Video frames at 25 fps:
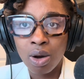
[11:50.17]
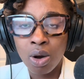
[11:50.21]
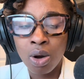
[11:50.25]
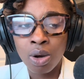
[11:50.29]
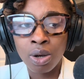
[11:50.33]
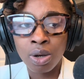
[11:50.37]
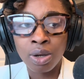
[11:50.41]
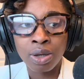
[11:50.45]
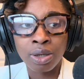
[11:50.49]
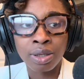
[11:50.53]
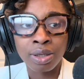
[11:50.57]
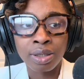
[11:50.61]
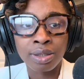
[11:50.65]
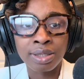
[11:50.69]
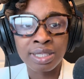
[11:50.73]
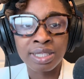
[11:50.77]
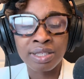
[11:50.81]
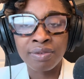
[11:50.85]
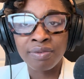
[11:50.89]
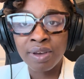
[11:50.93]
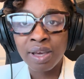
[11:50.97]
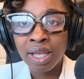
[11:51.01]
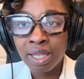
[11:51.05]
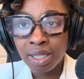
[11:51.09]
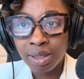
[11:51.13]
are
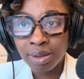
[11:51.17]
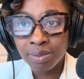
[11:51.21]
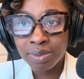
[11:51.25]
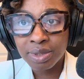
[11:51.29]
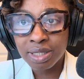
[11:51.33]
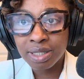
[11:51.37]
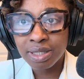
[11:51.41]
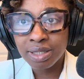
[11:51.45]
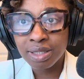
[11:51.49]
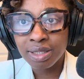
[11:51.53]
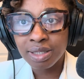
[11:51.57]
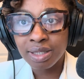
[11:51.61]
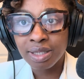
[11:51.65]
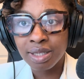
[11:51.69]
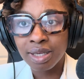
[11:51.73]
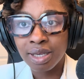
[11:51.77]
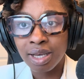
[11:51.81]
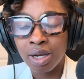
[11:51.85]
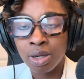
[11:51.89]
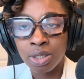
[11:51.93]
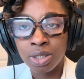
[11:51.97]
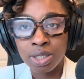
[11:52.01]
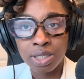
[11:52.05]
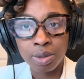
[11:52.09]
developed, are